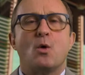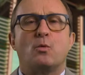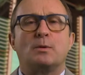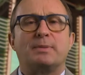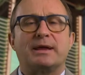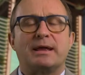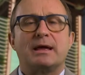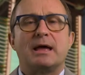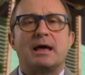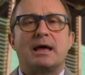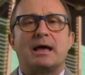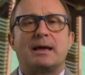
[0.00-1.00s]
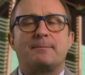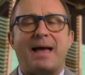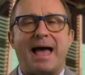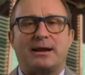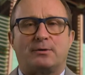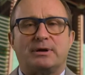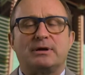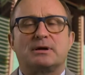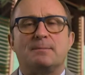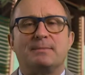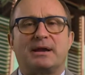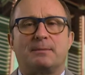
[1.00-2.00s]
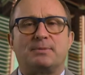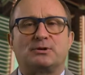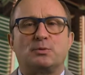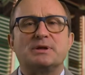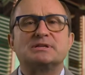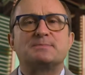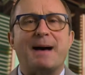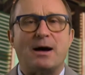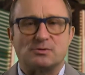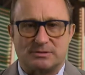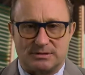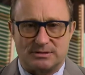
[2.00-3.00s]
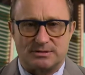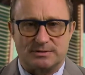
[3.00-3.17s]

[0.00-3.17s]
would be a battery committed between spouses.